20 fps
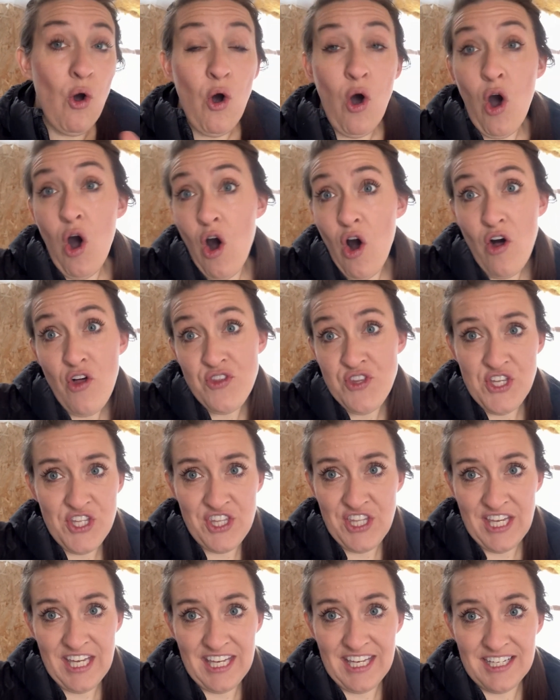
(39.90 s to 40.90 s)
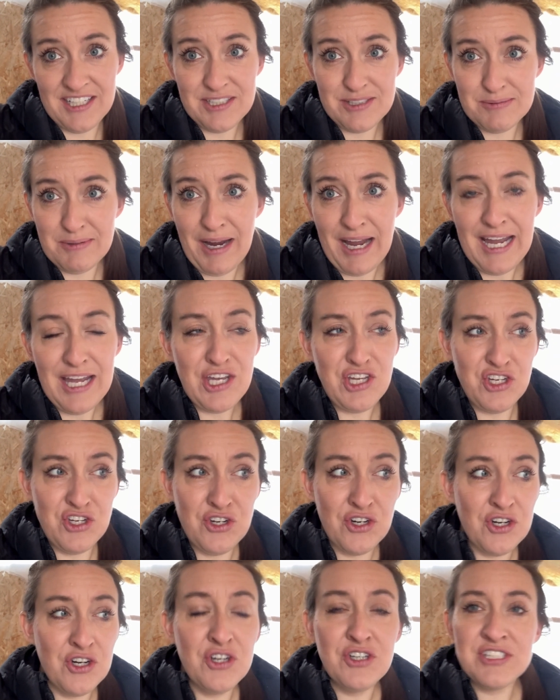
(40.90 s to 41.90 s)
all the things, right?
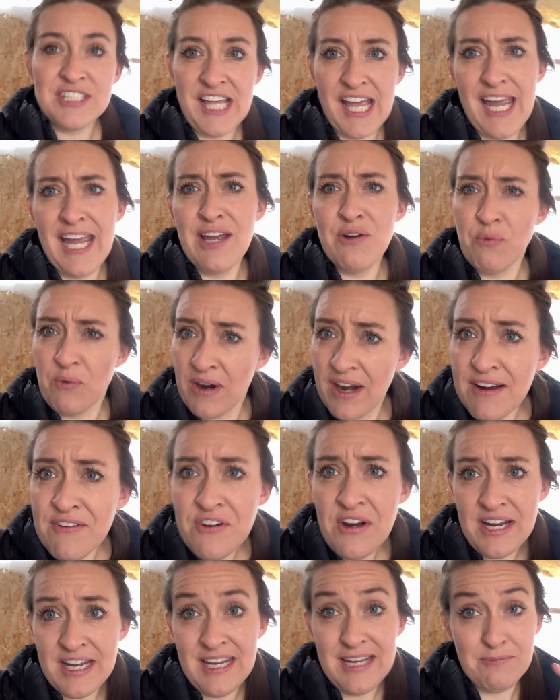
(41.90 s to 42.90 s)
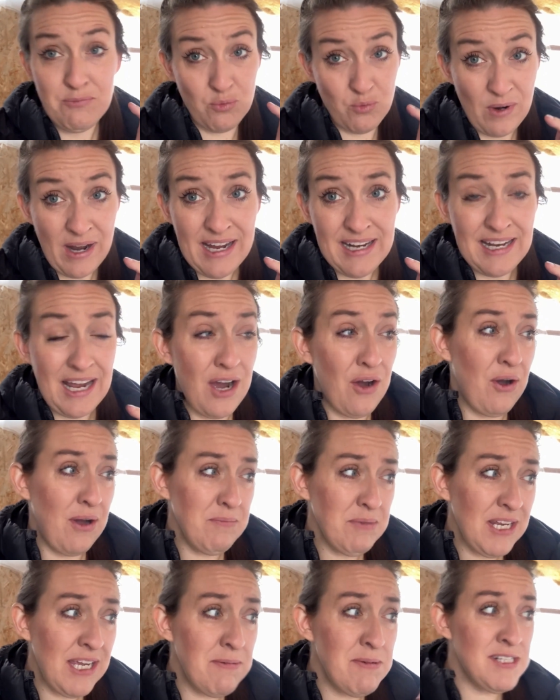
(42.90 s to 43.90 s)
You're saying wherever I am right now, I'm
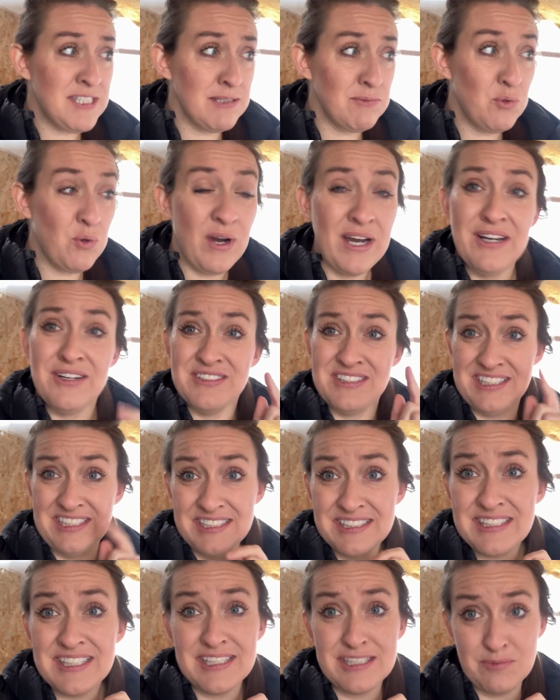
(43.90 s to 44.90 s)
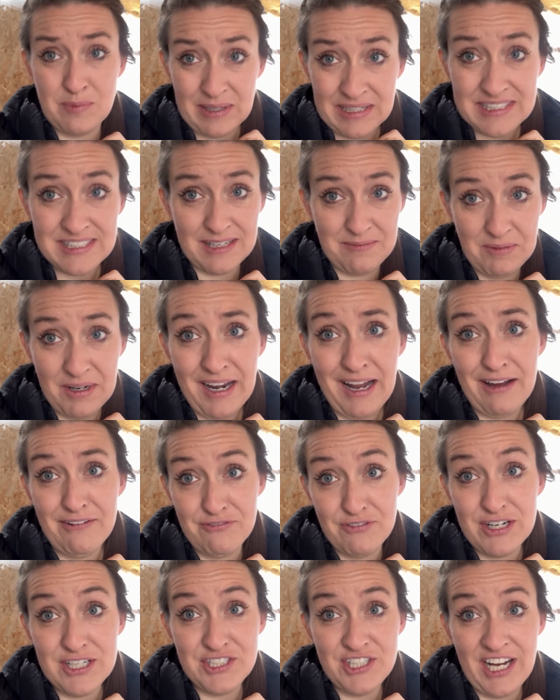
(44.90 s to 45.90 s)
gonna get me some quails and in 6 weeks, I'm gonna have
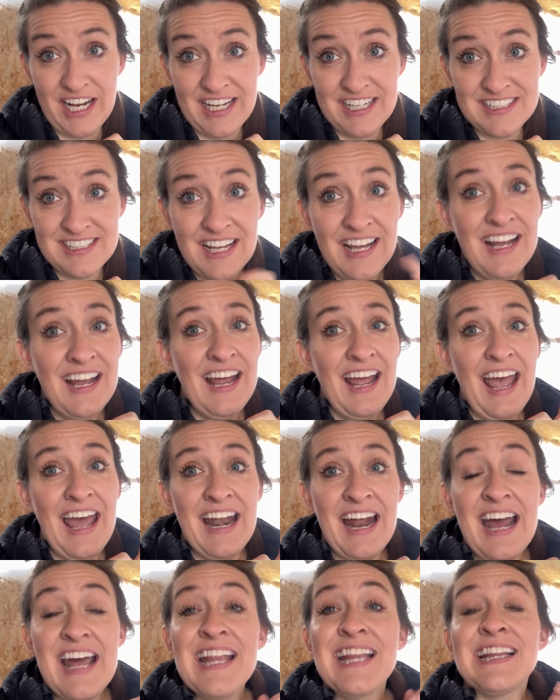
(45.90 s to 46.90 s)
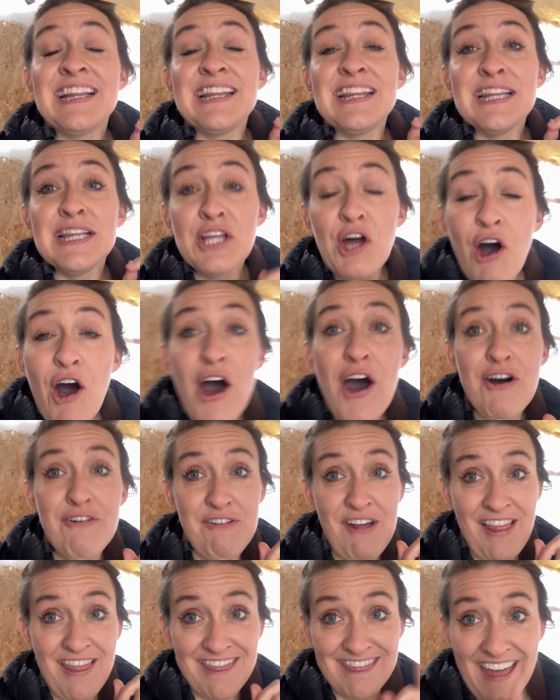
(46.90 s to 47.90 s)
fresh eggs. And I love
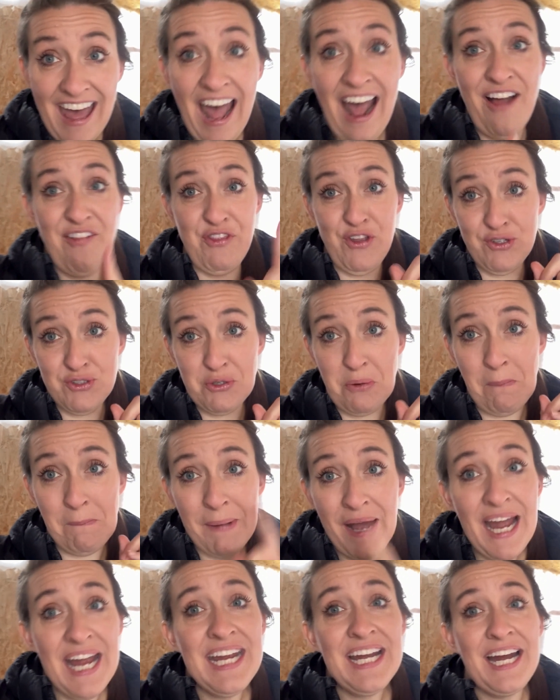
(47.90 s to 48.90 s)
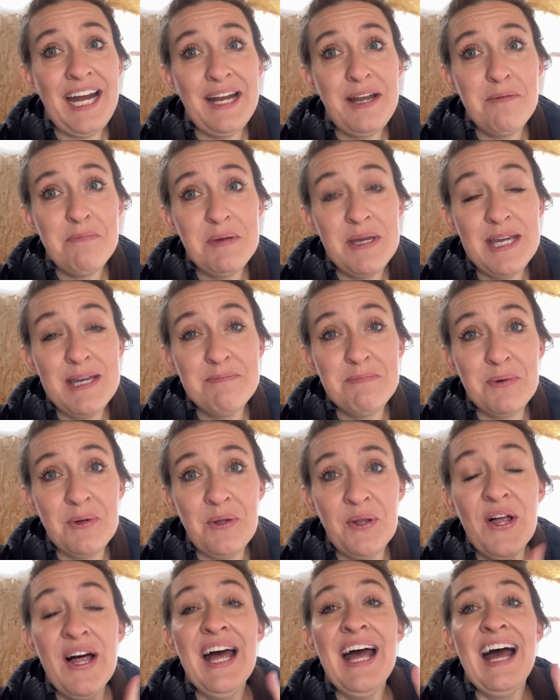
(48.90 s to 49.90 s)
that. Those are my kind of
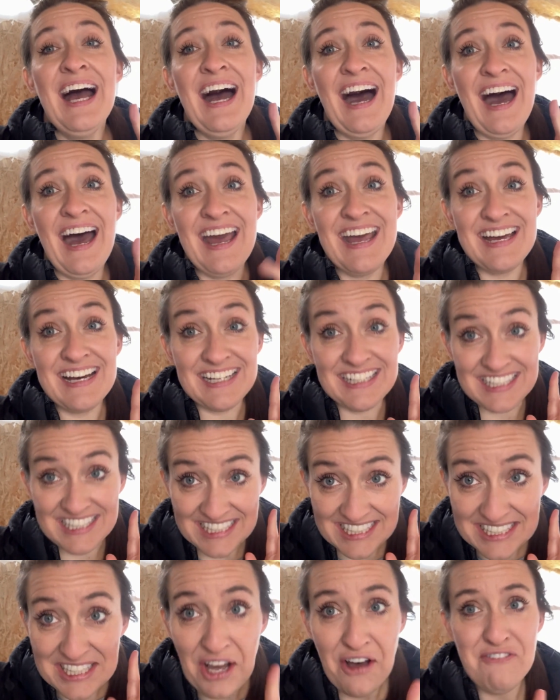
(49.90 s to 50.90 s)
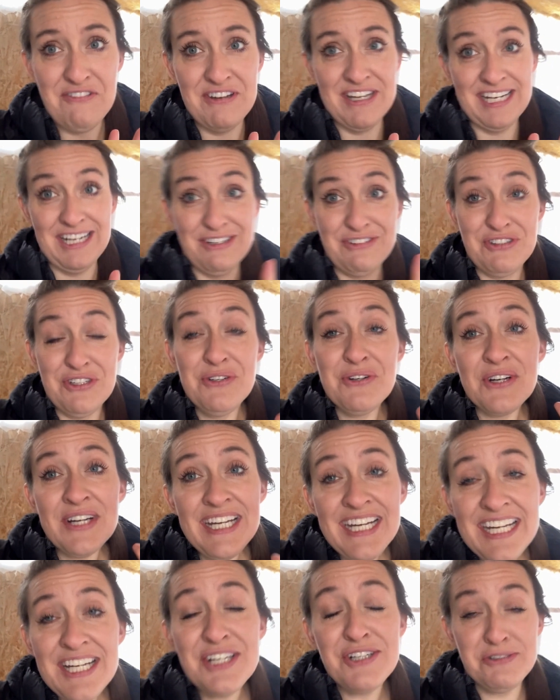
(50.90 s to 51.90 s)
people. I love it. If you are
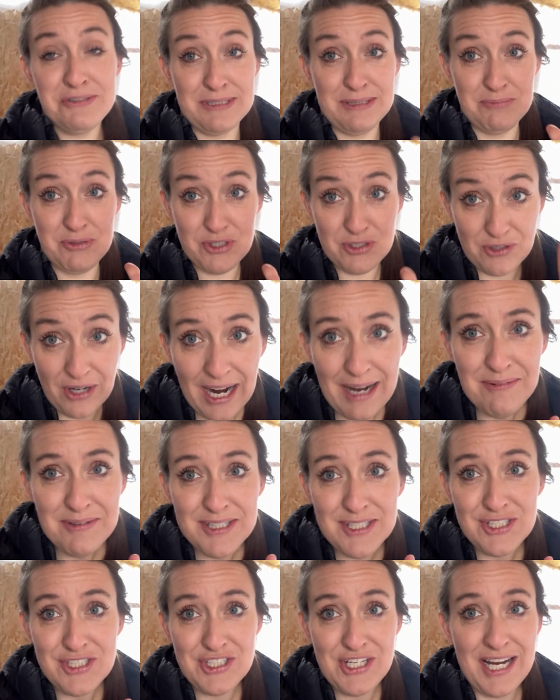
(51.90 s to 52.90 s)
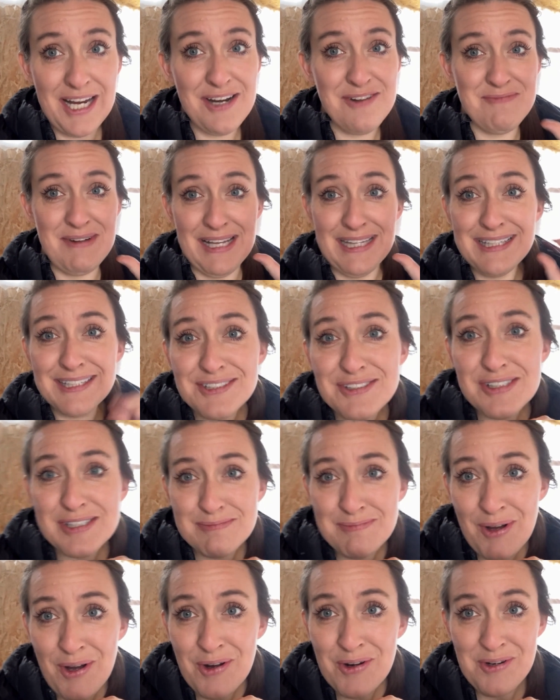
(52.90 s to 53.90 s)
here, subscribe to this channel, my little
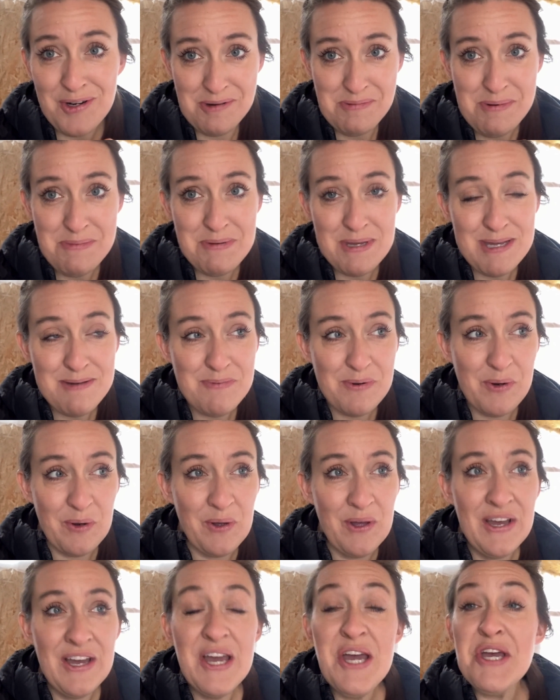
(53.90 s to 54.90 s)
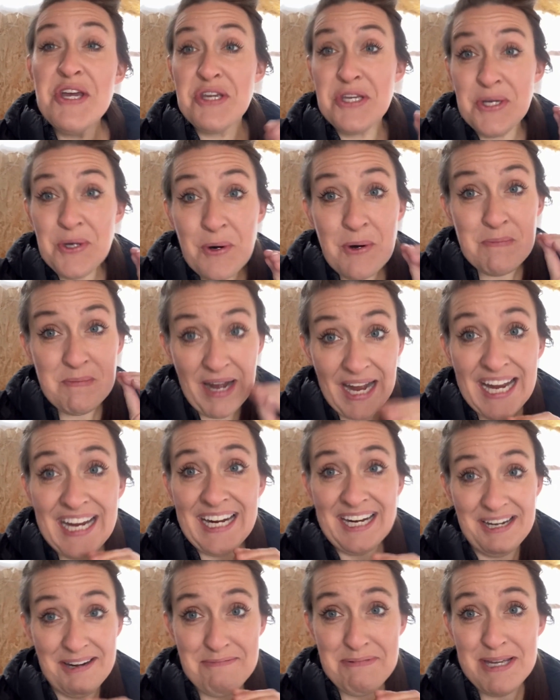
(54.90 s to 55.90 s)
small group of people. You are my
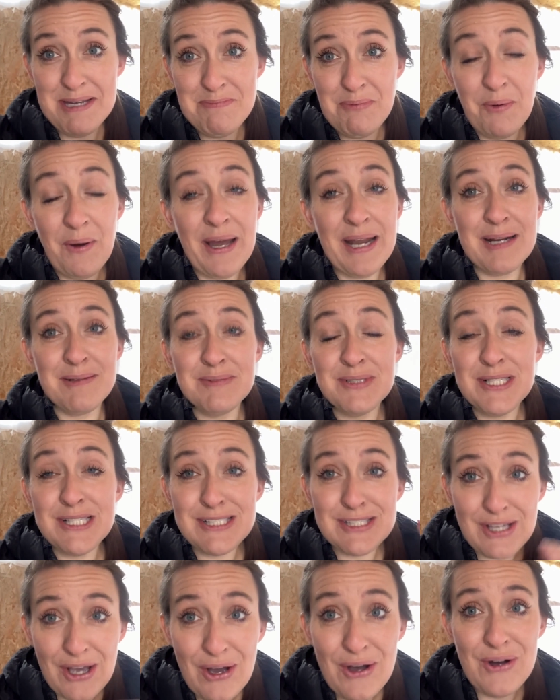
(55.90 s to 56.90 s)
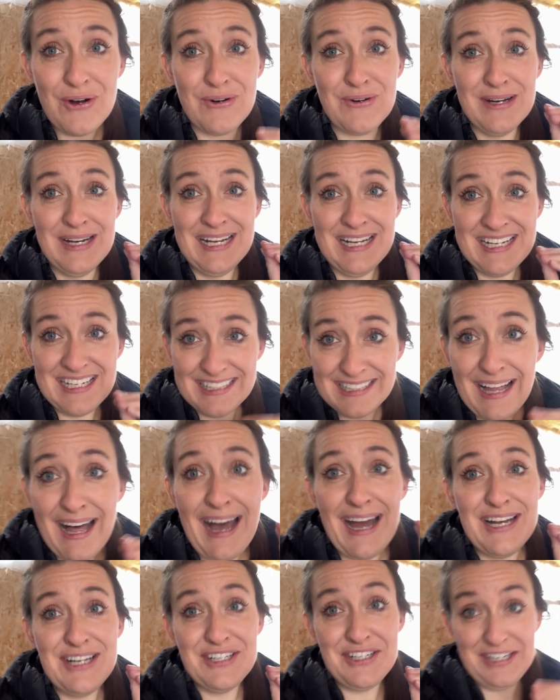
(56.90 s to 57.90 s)
kind of people, and I'm so
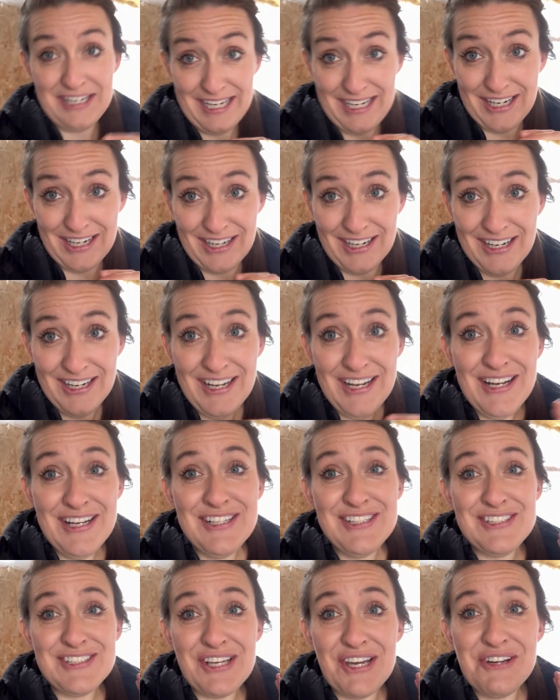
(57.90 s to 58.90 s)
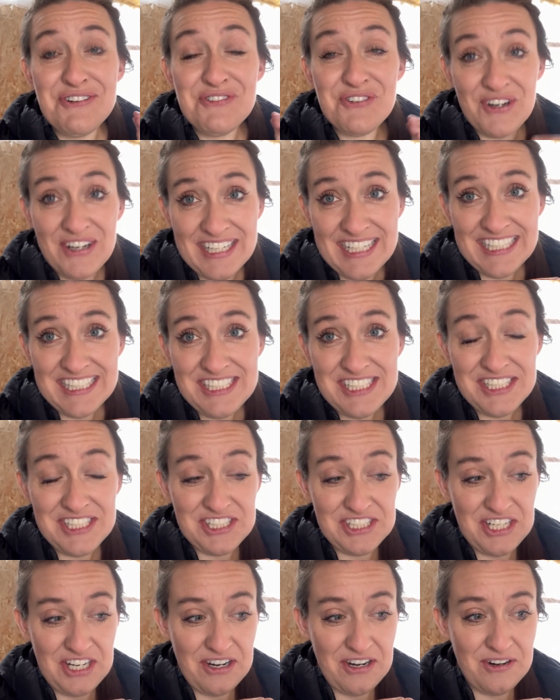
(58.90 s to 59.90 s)
glad you're here. So I wanted to
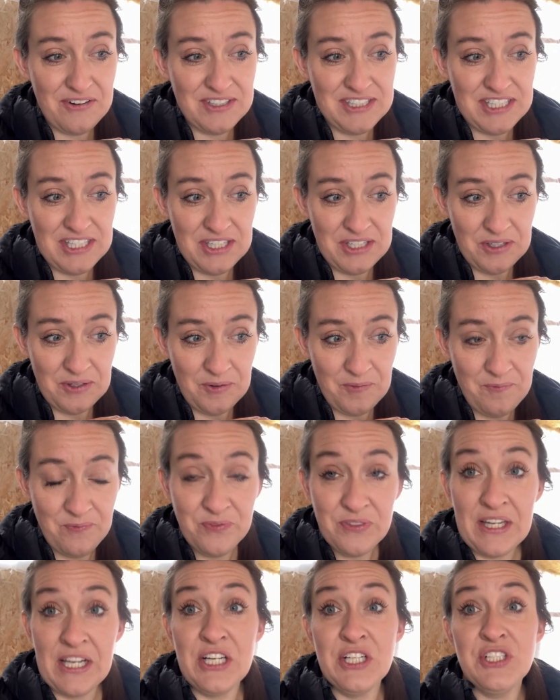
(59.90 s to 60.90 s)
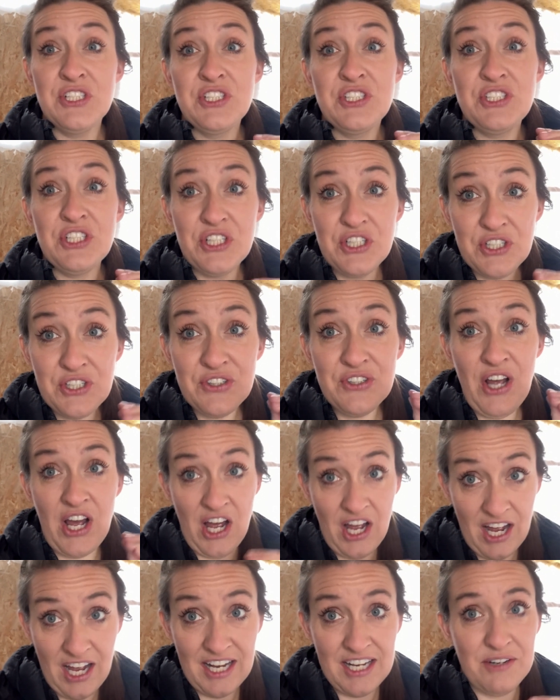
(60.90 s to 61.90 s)
share with you, do
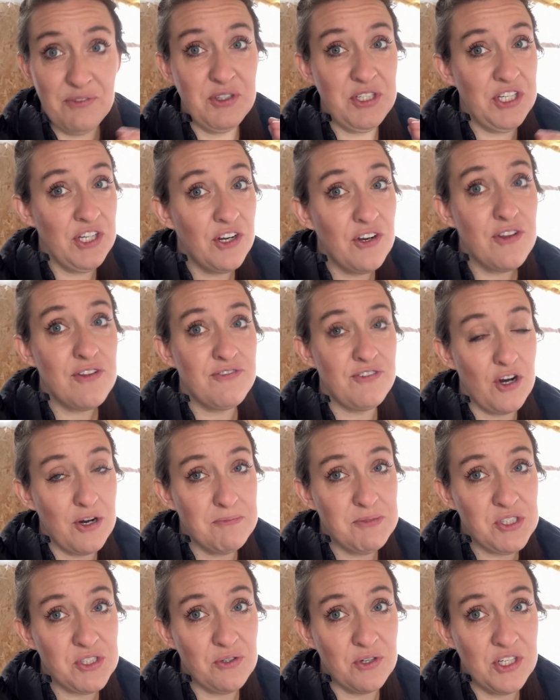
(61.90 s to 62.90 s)
not, when you go to the farm store